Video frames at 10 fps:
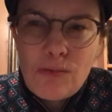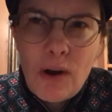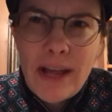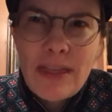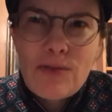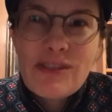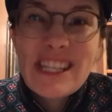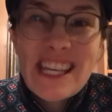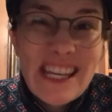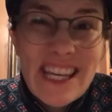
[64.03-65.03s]
wine that
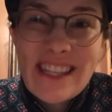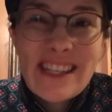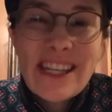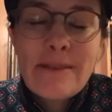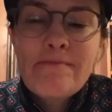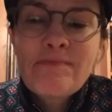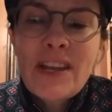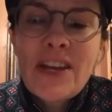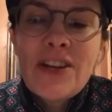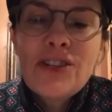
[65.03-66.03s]
was easy
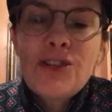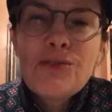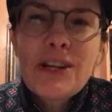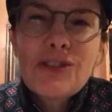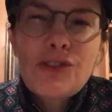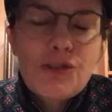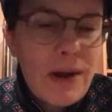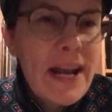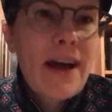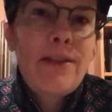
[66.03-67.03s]
to drink
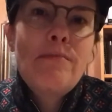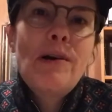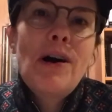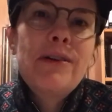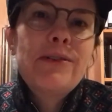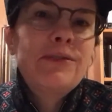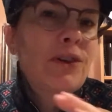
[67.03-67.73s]
straight out of the bottle.